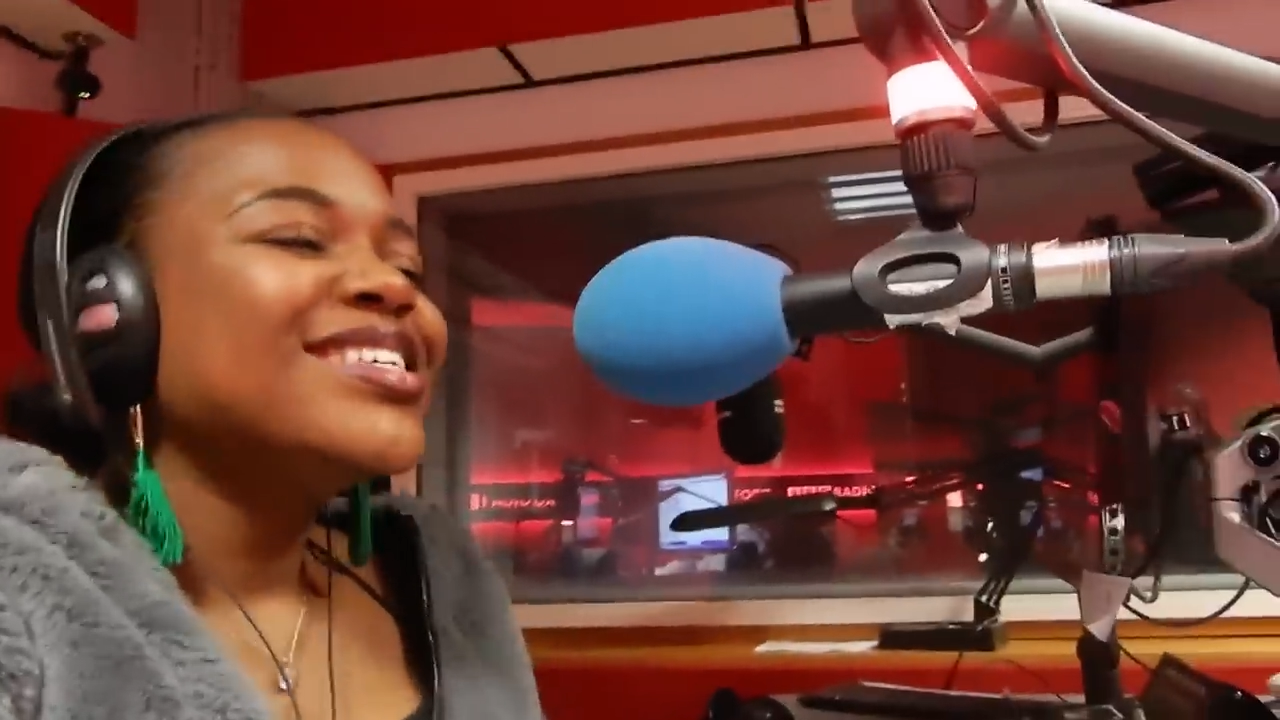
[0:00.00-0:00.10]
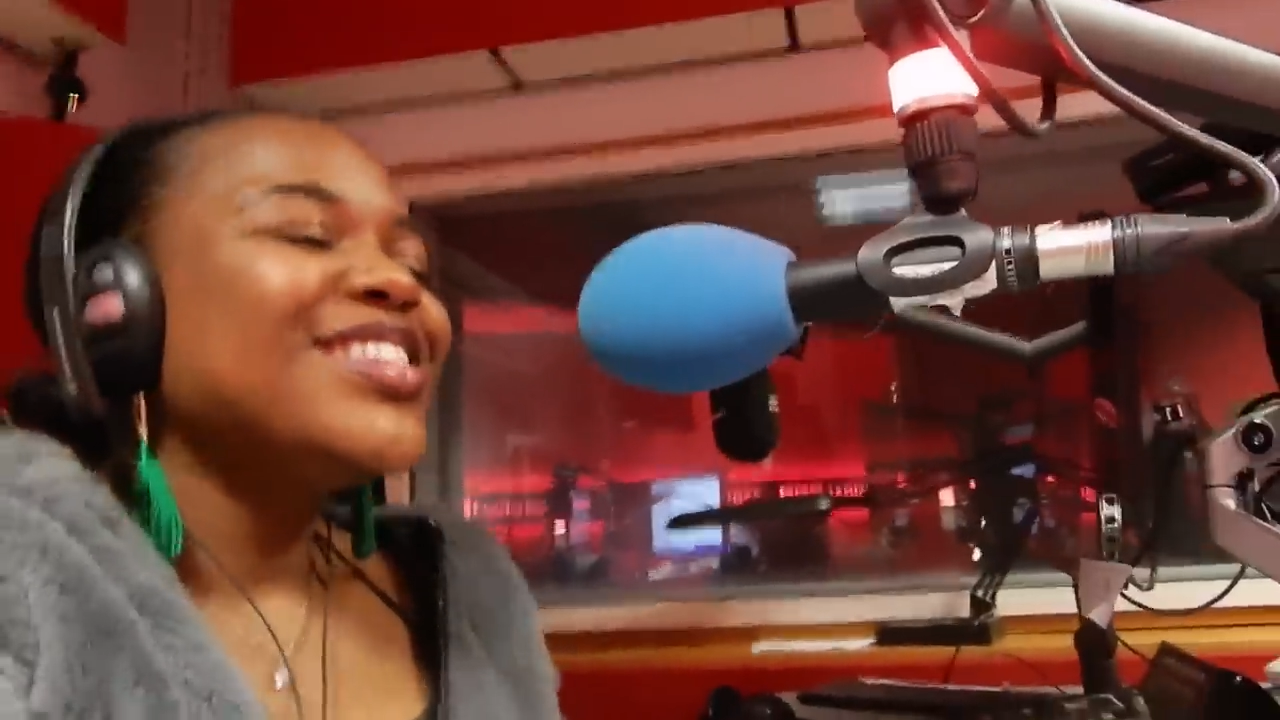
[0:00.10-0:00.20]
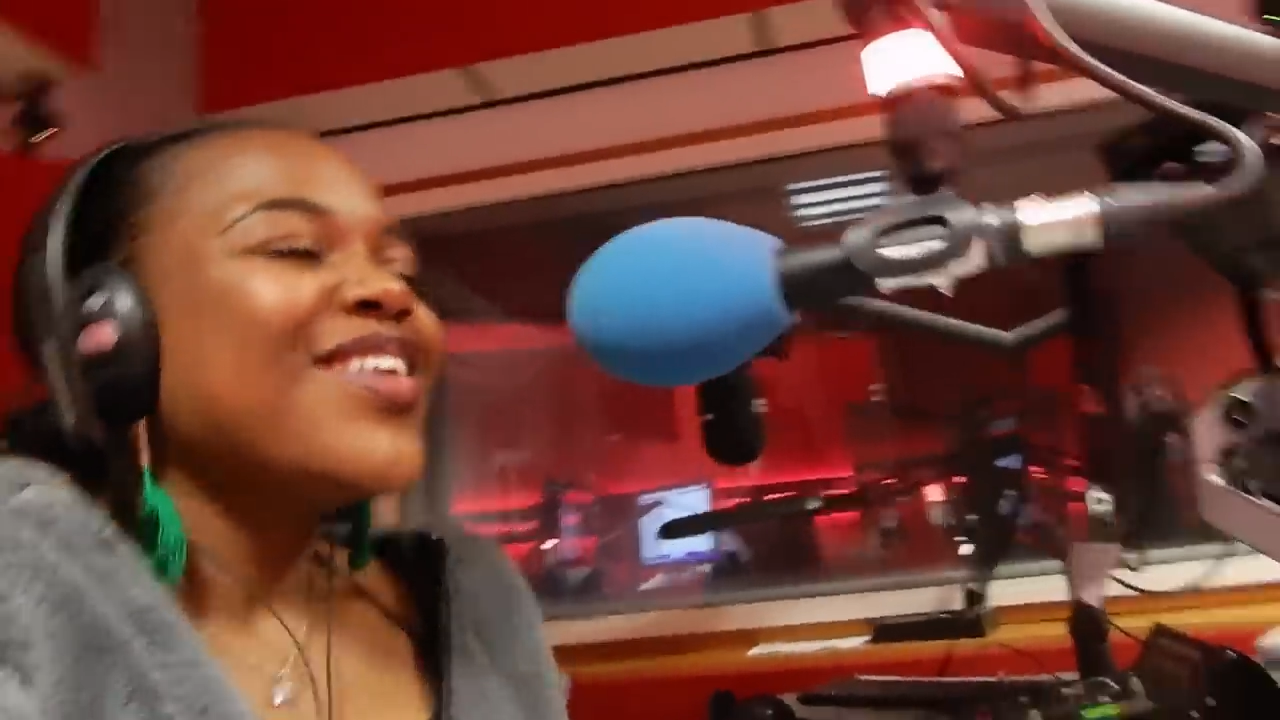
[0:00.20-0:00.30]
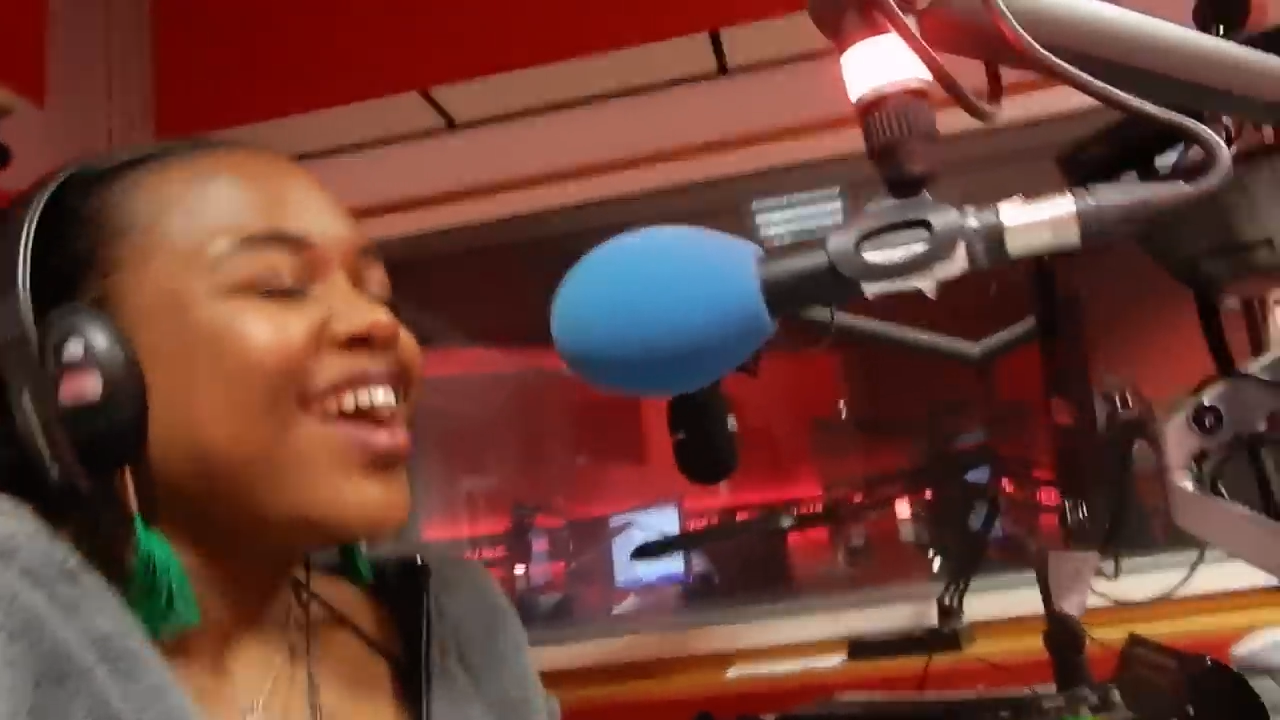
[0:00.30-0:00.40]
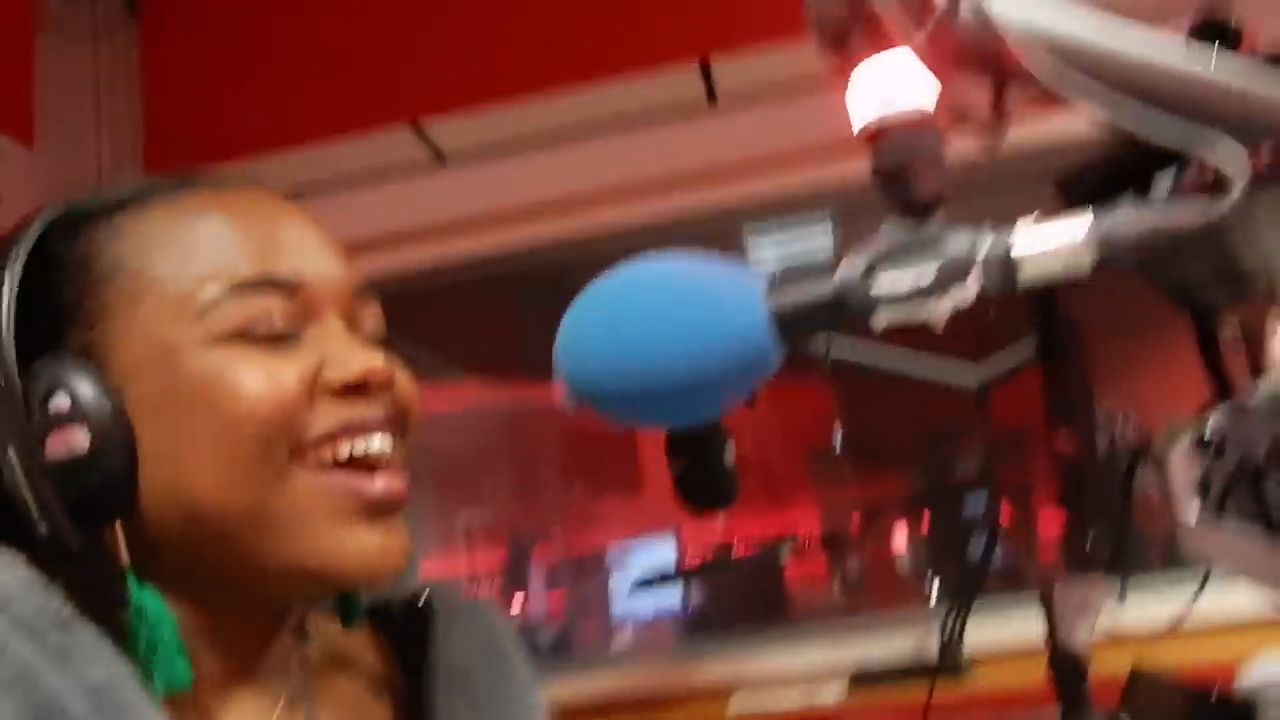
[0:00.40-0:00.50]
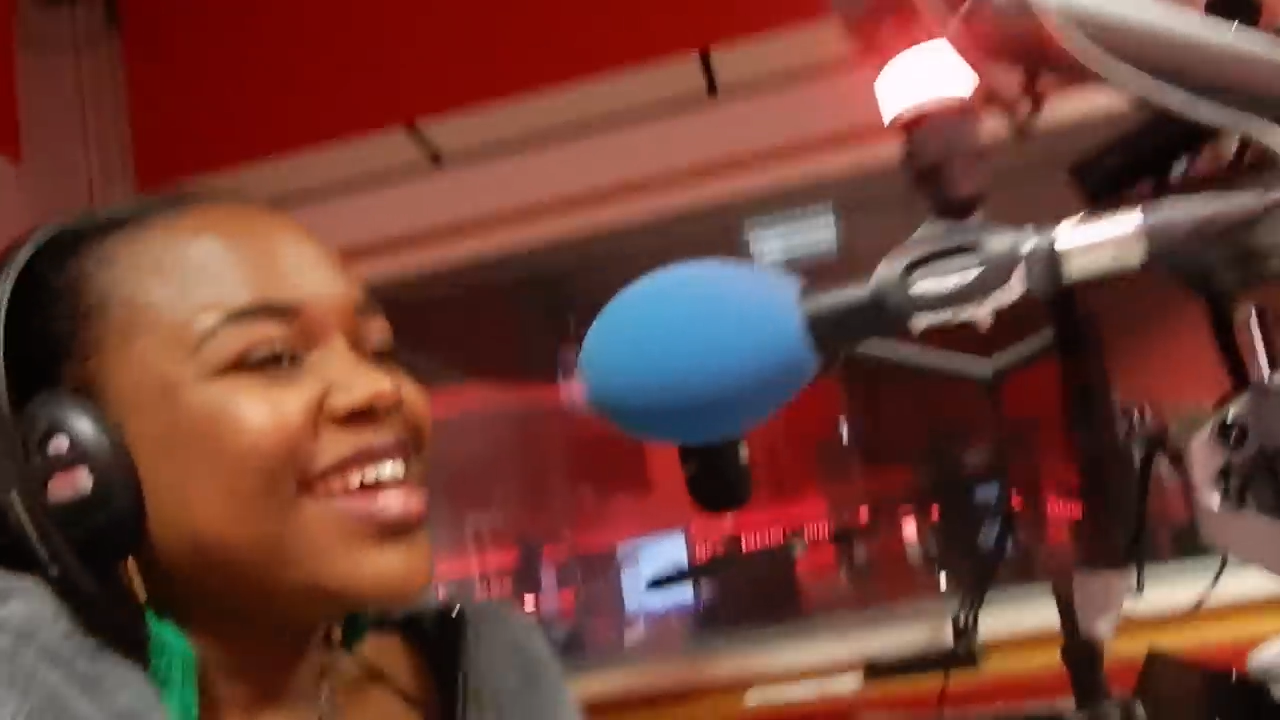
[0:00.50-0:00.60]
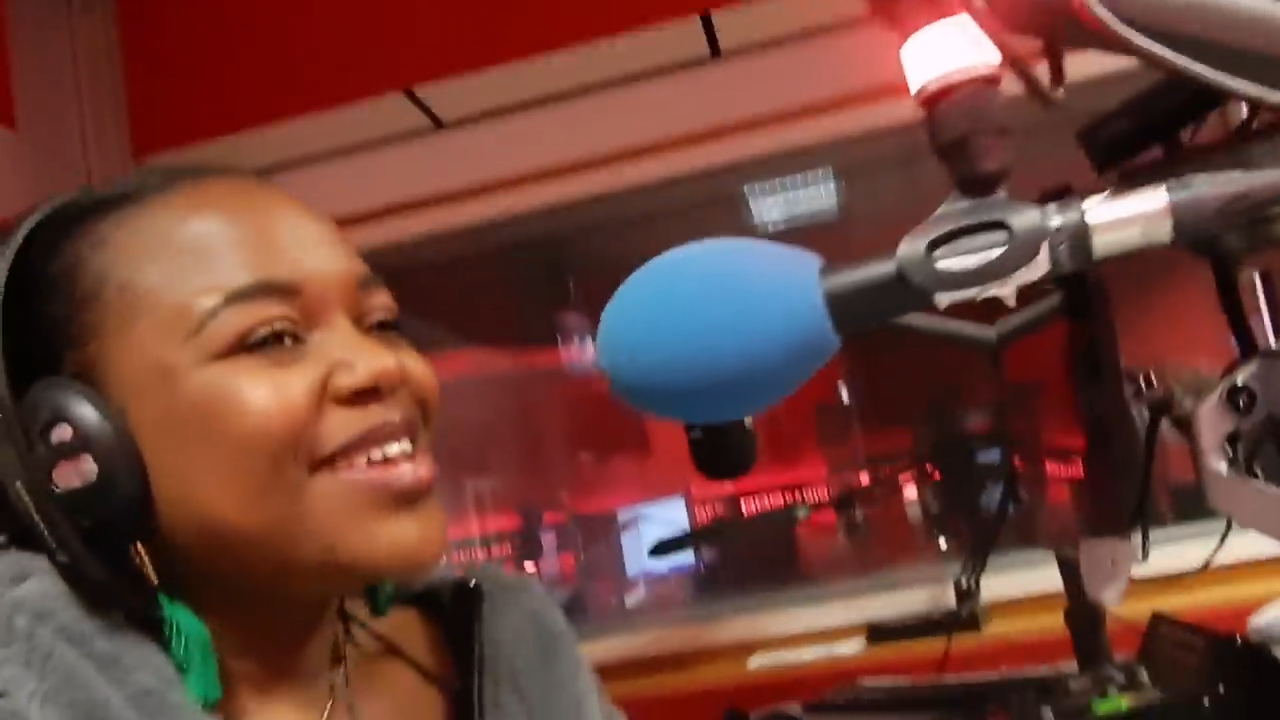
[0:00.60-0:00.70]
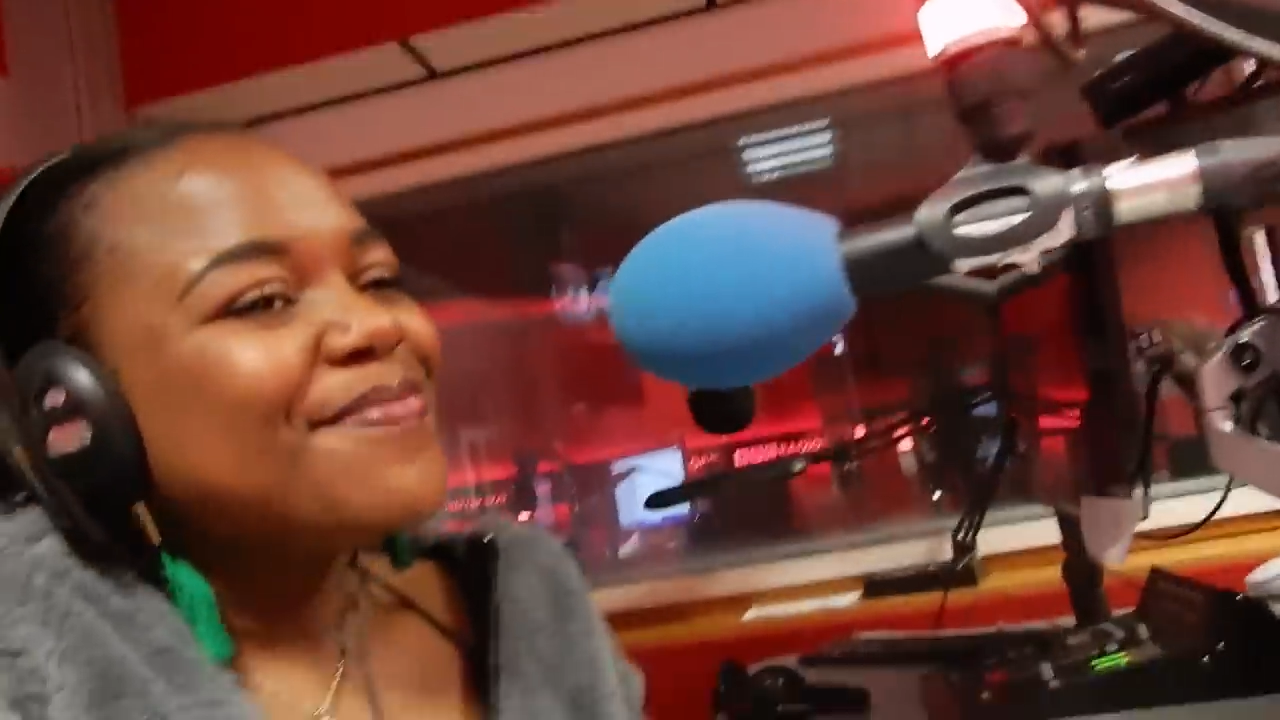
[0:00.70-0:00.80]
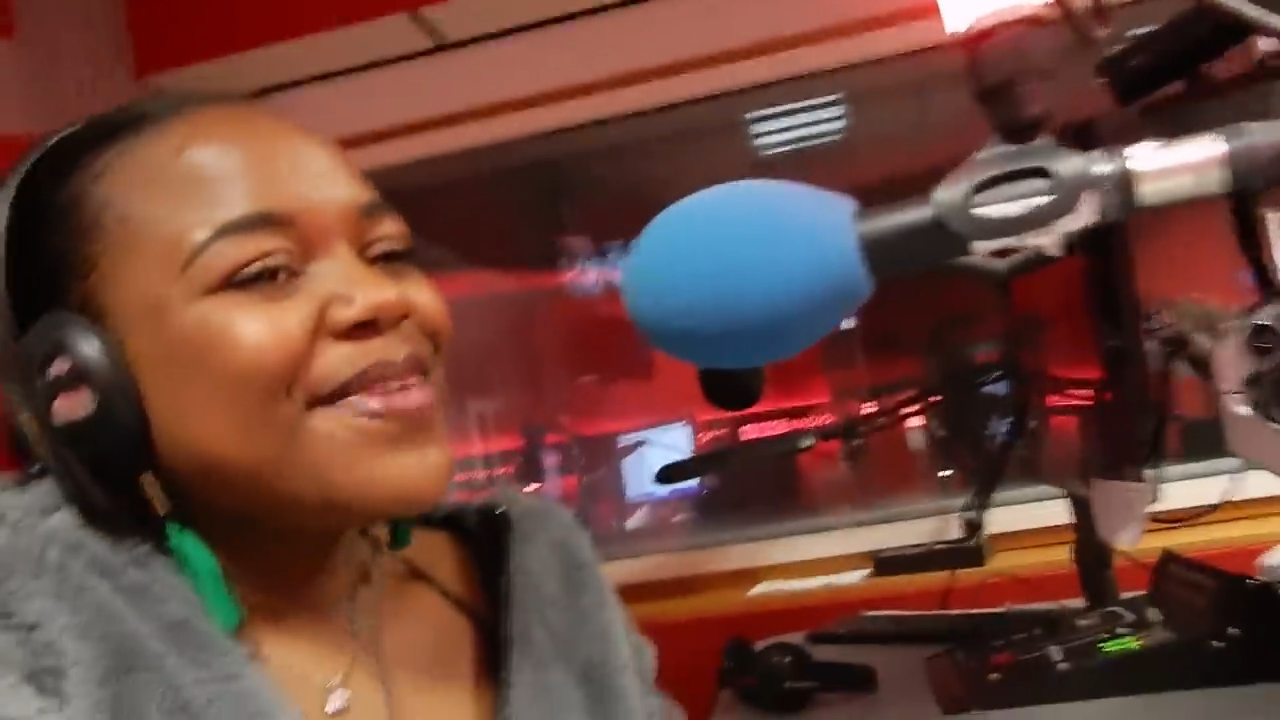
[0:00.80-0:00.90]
So hi,